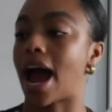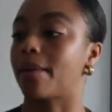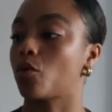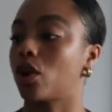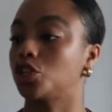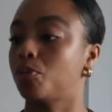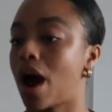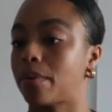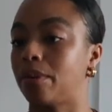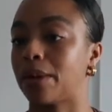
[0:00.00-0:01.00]
I'm going to
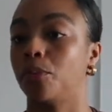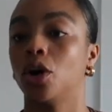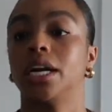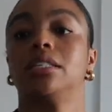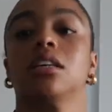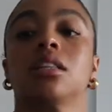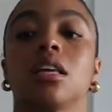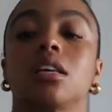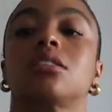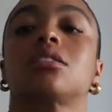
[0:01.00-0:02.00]
probably put
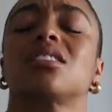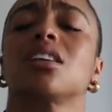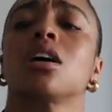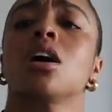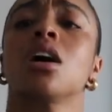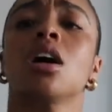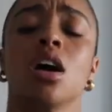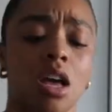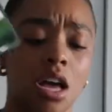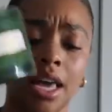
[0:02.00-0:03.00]
this
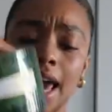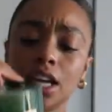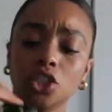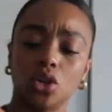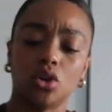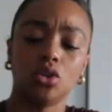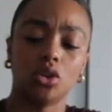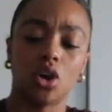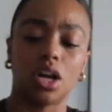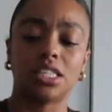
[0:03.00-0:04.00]

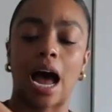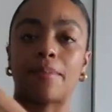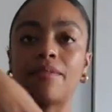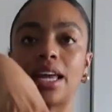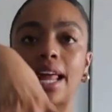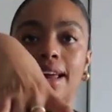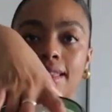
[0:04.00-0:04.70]
candle on top of it like